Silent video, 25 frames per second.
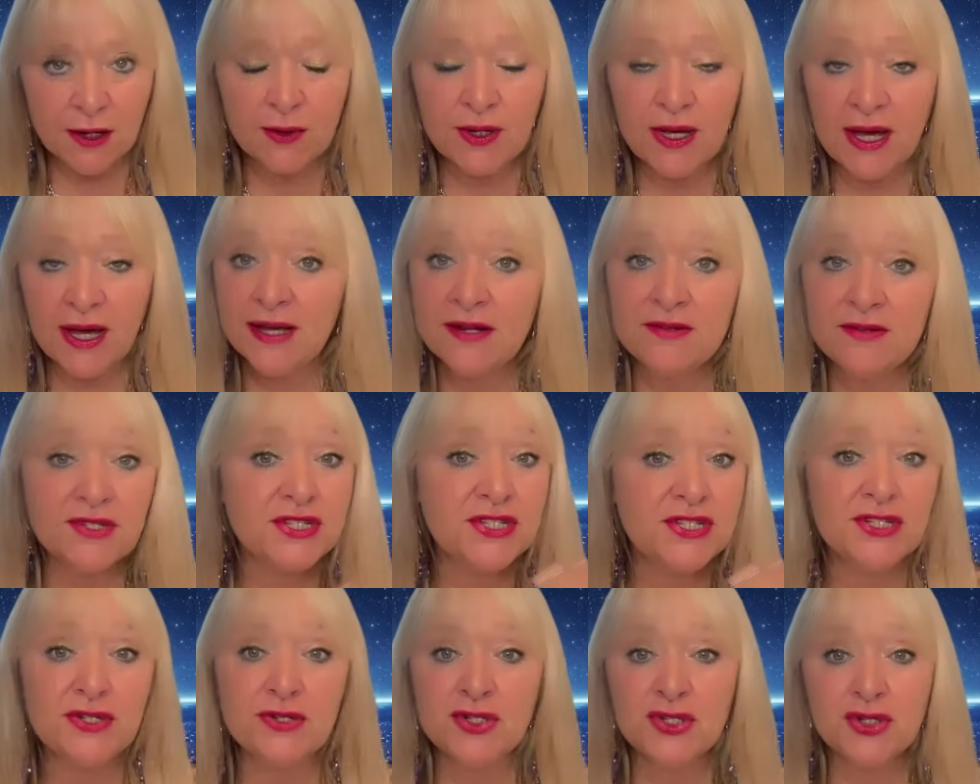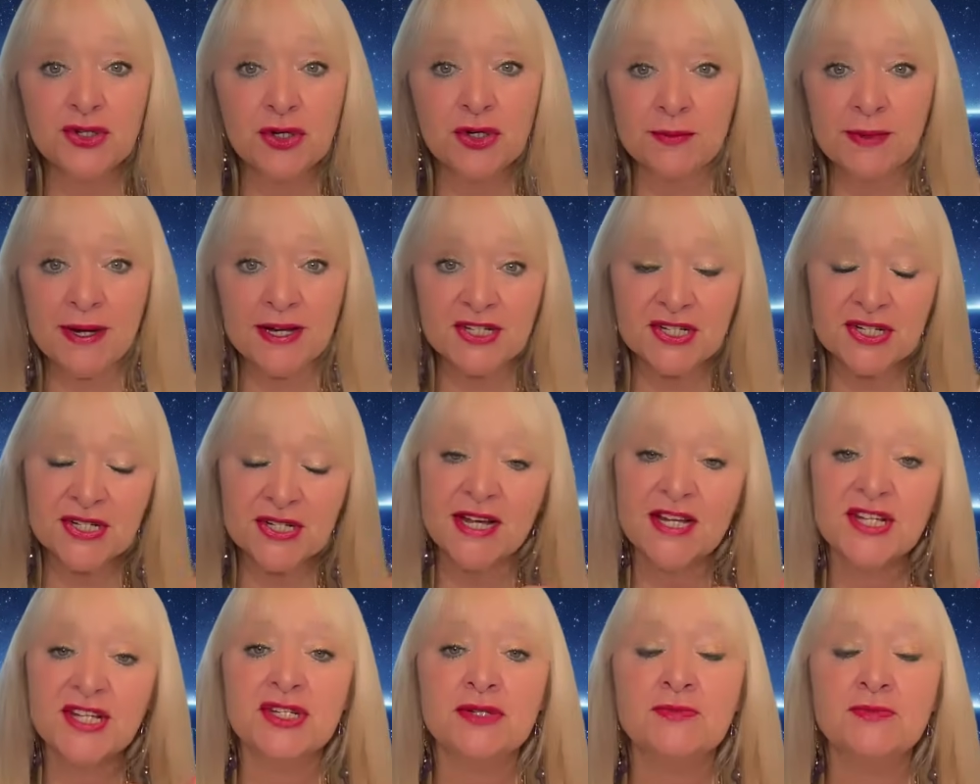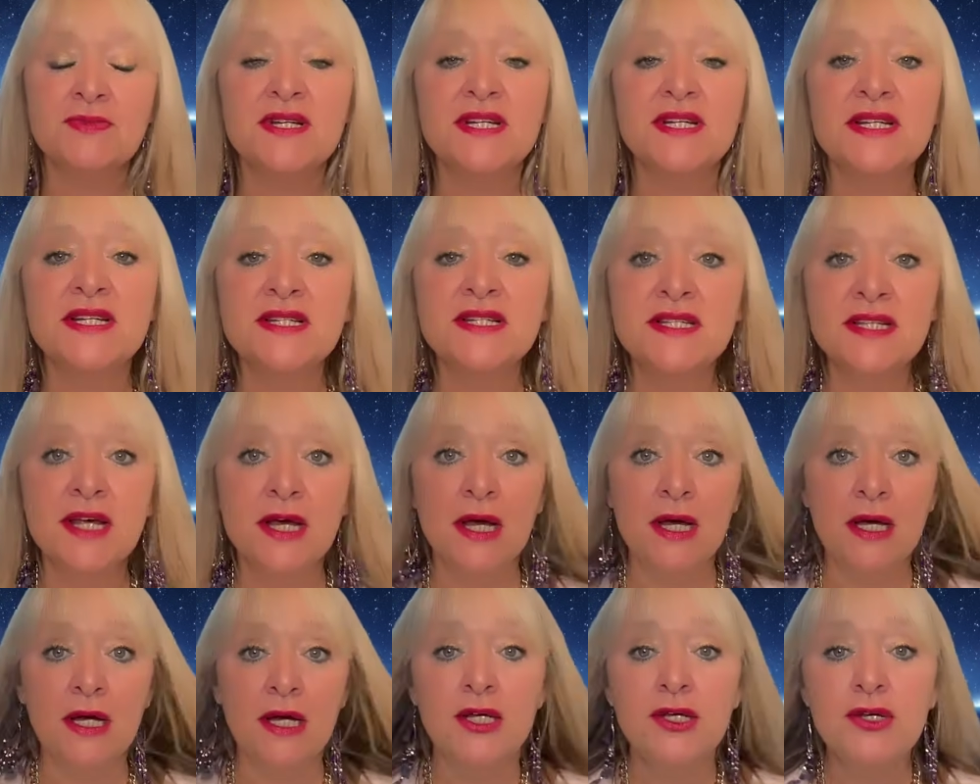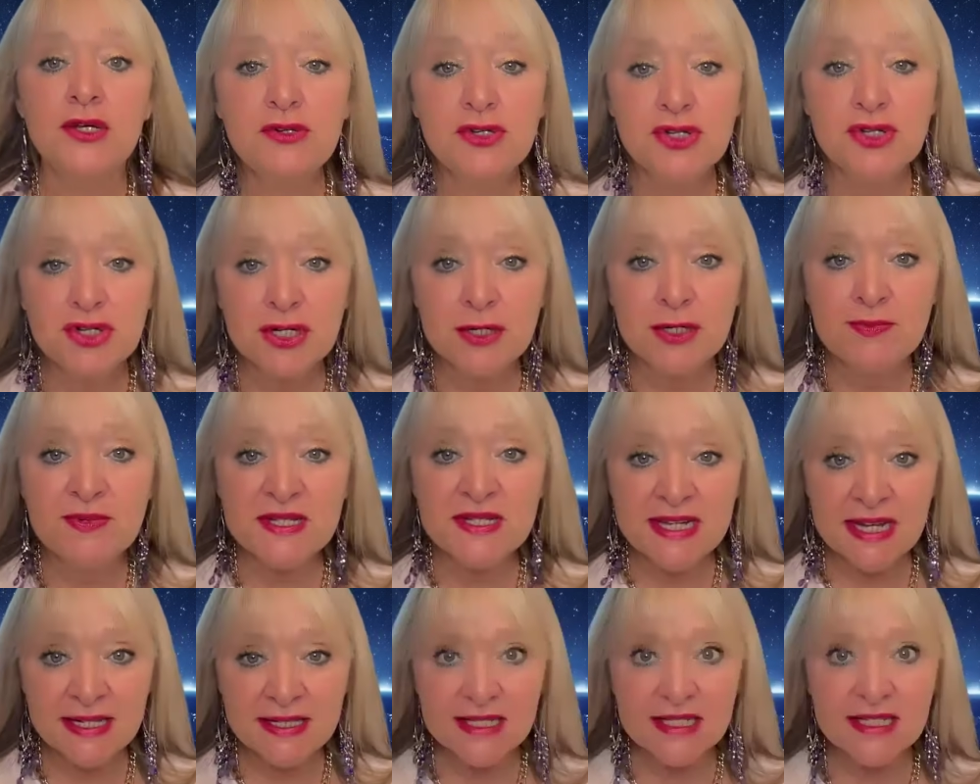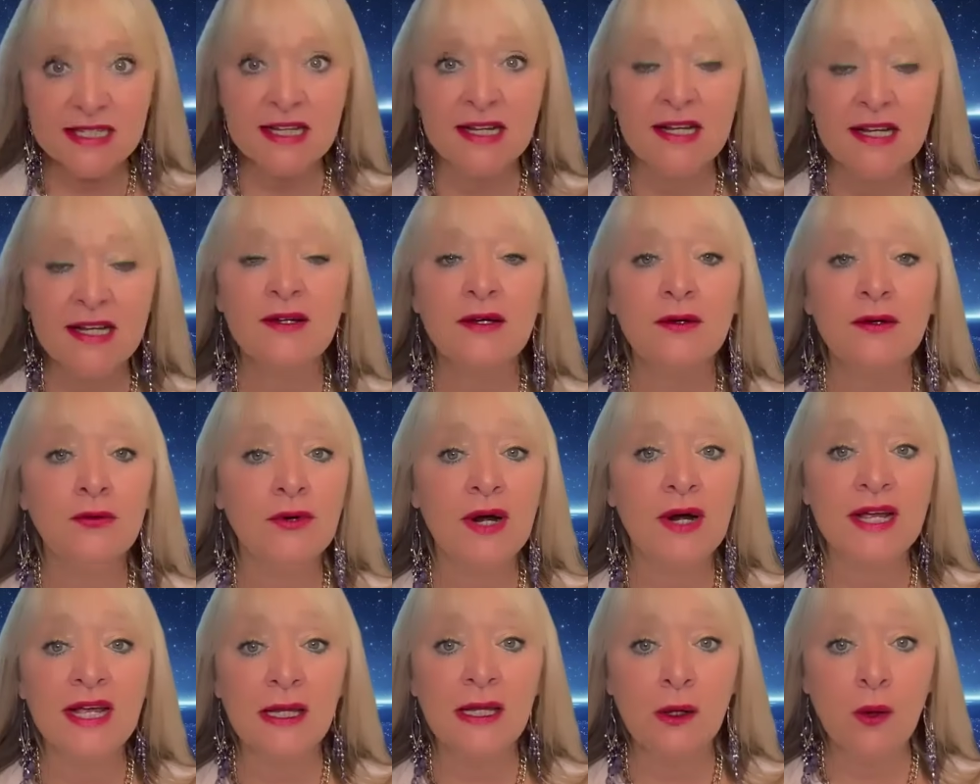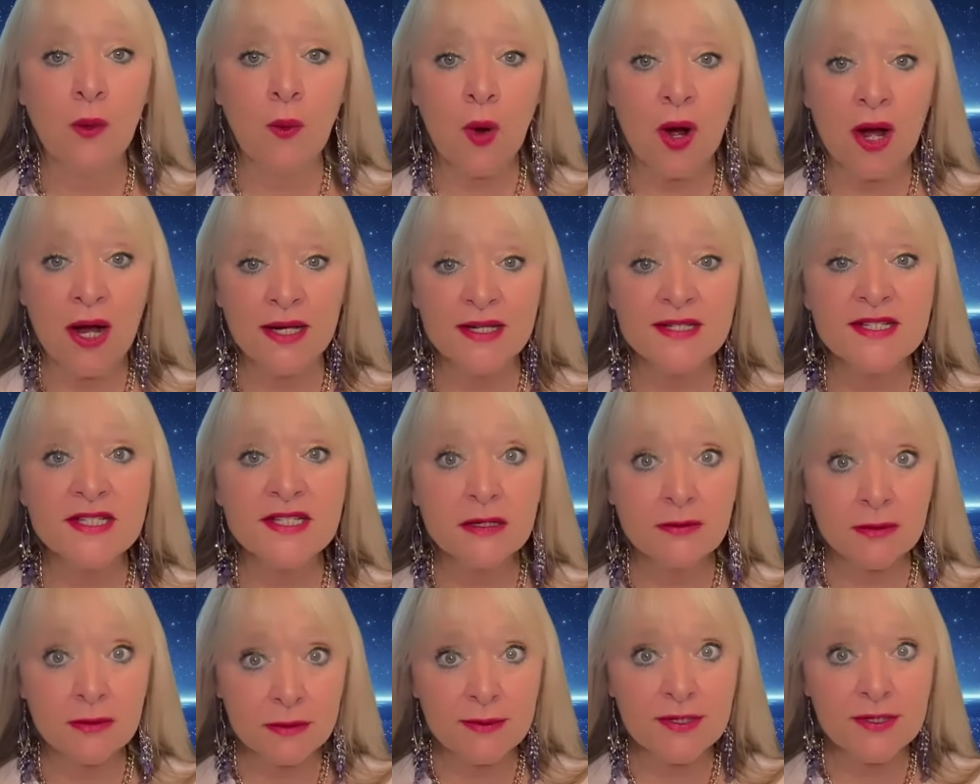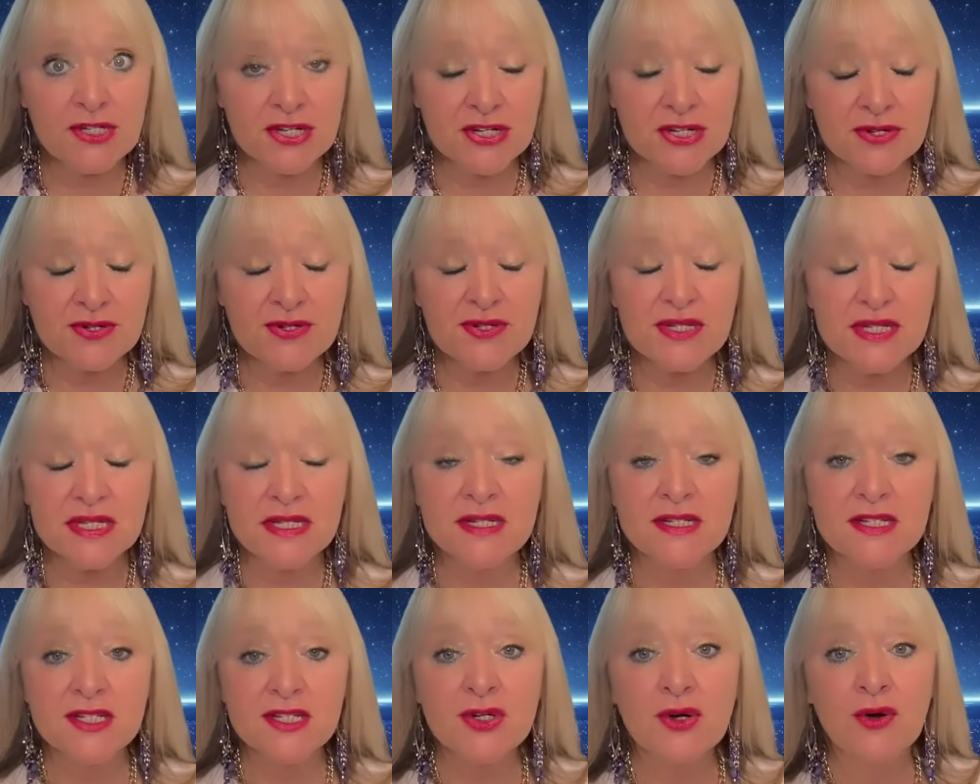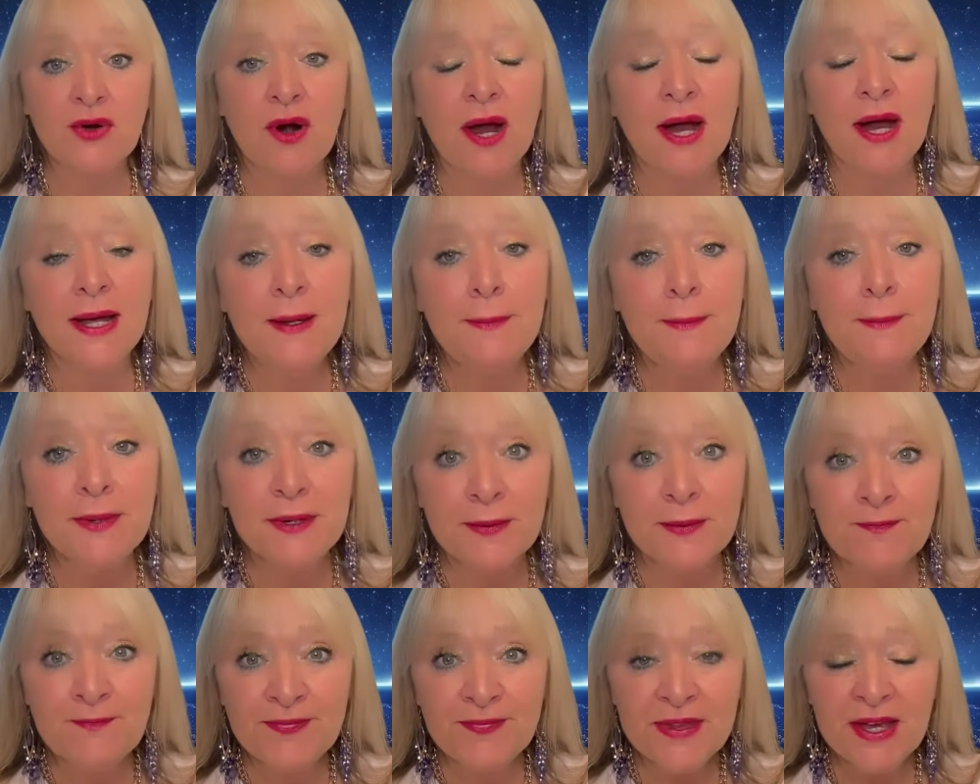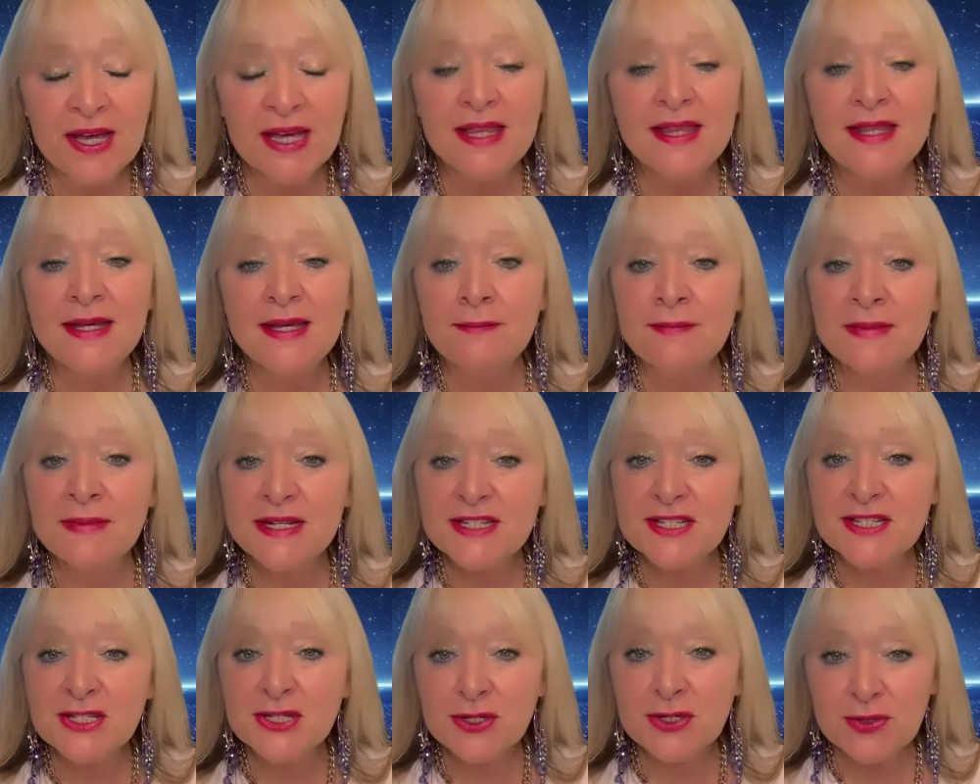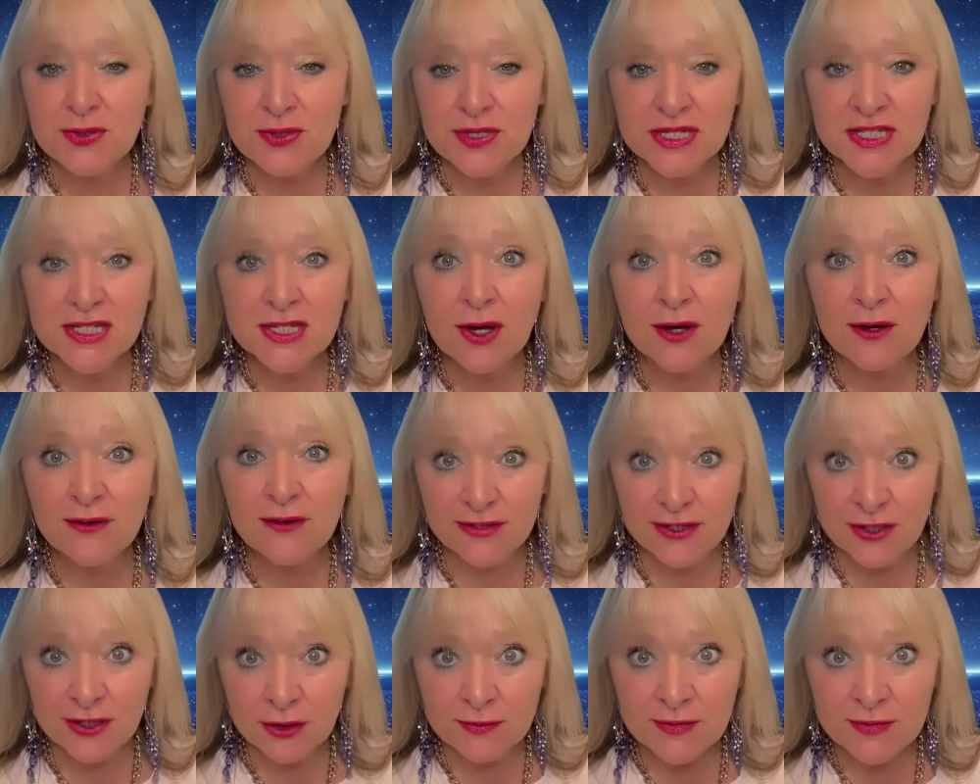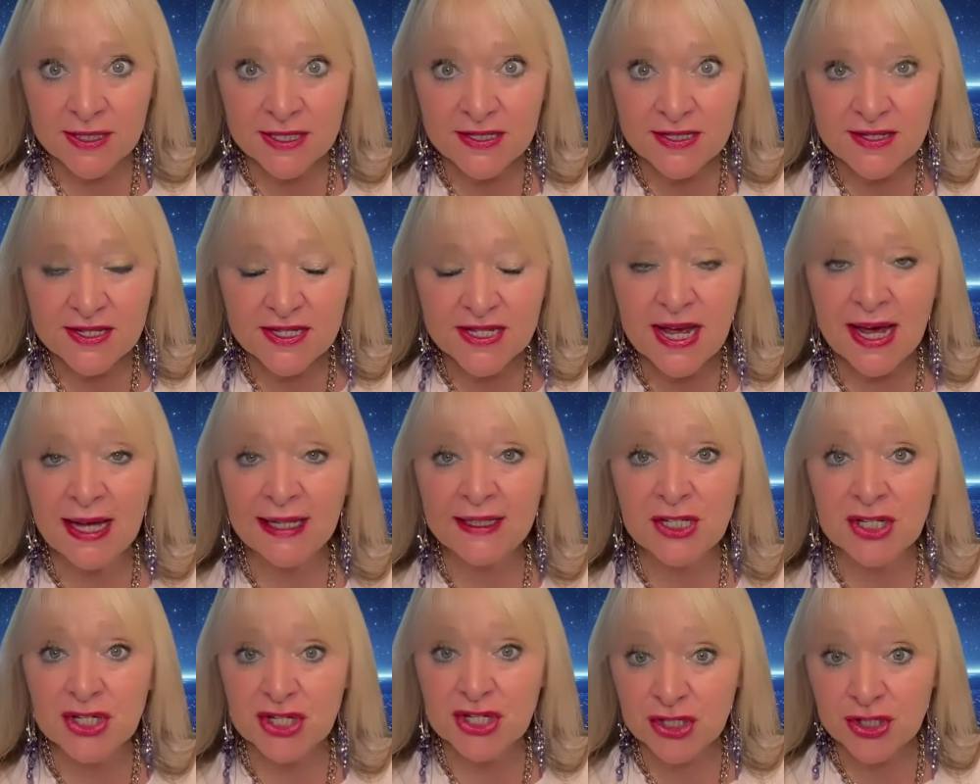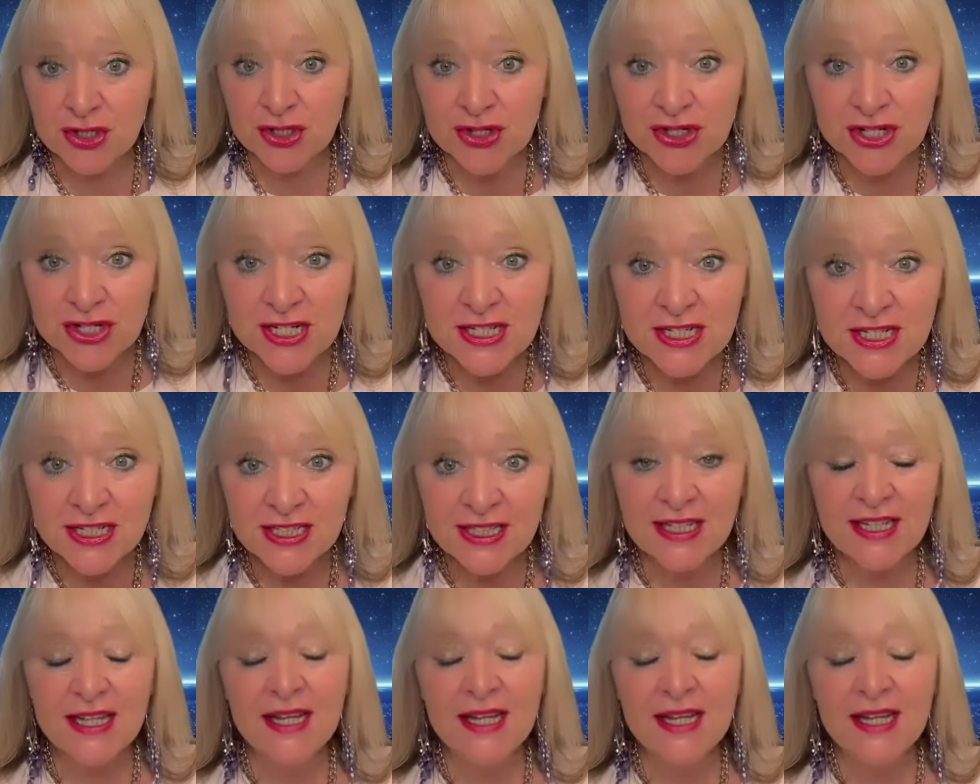Okay, just use your imagination because YouTube censor regular words that we would use to describe the misuse of humans and children.